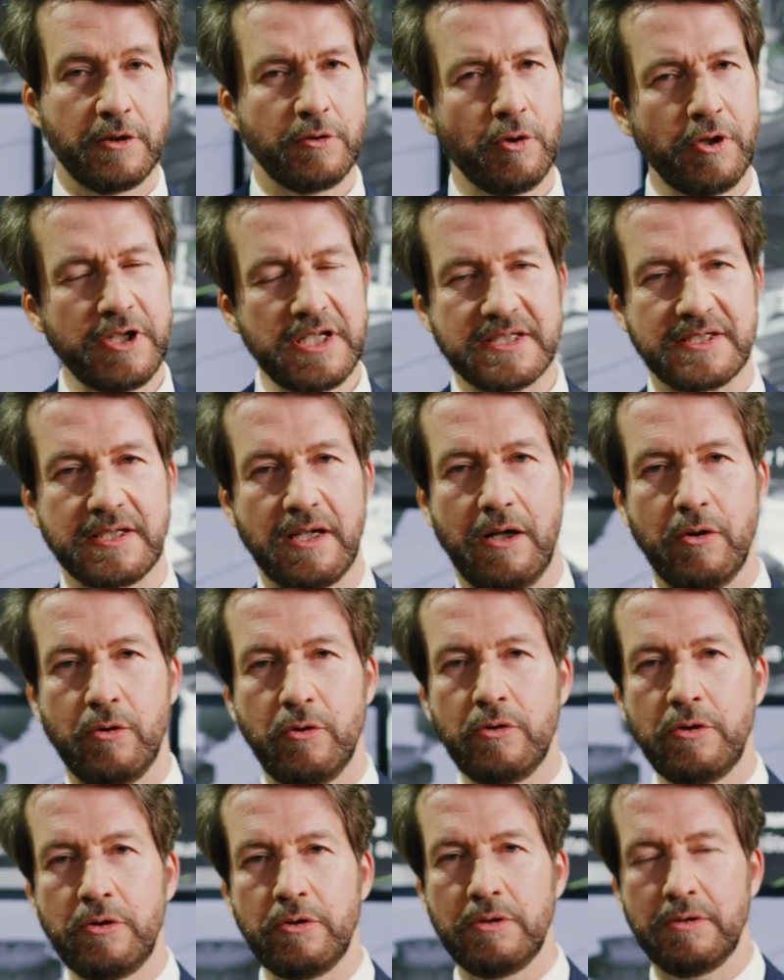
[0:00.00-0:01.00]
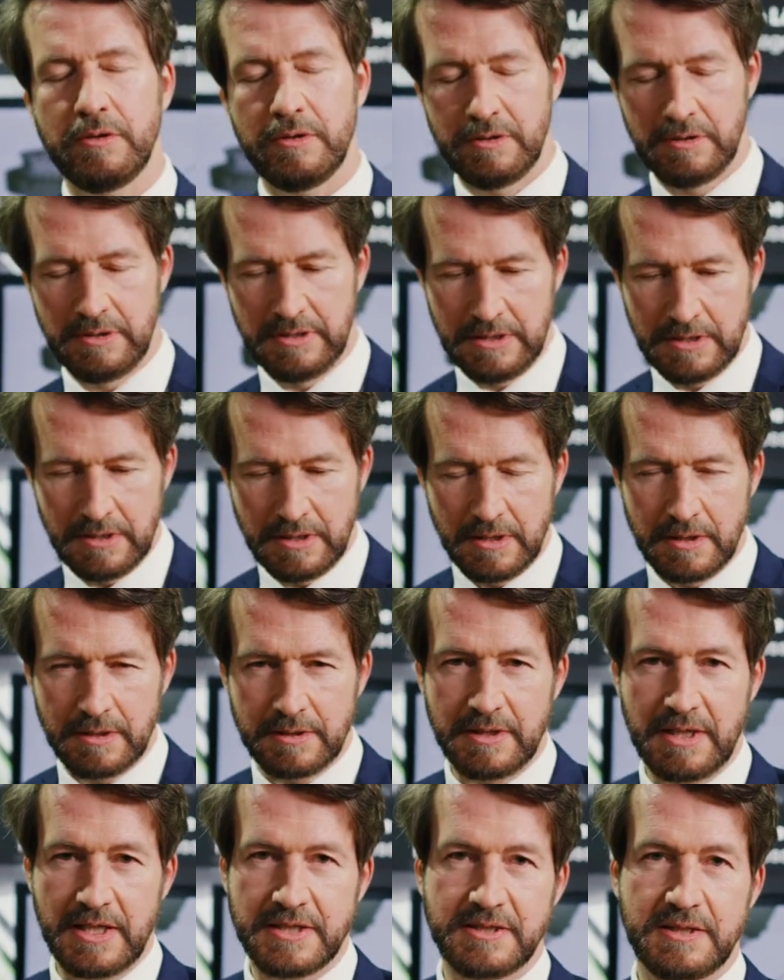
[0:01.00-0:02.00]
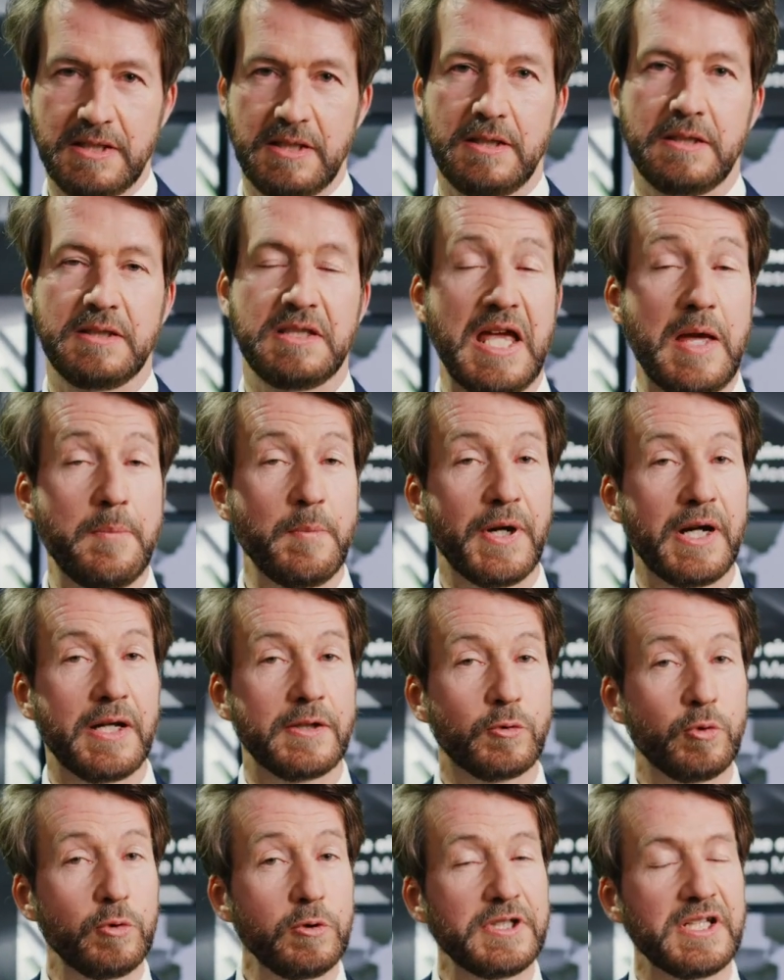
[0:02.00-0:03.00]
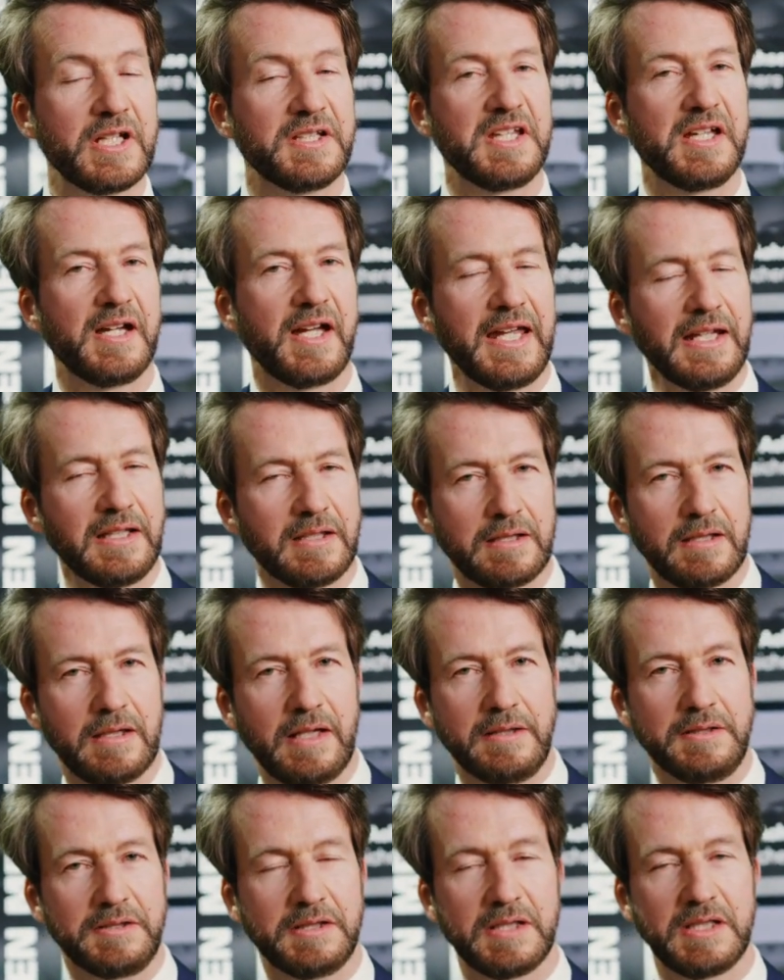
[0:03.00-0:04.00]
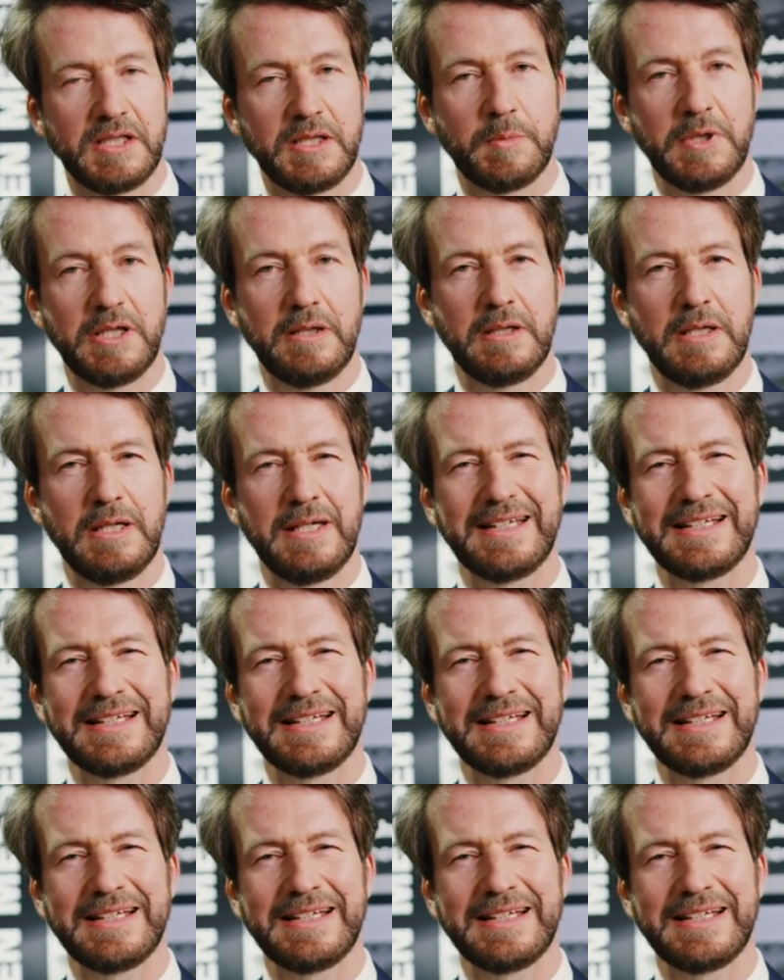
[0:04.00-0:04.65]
is that the temperatures of the direct drives can be transmitted very easily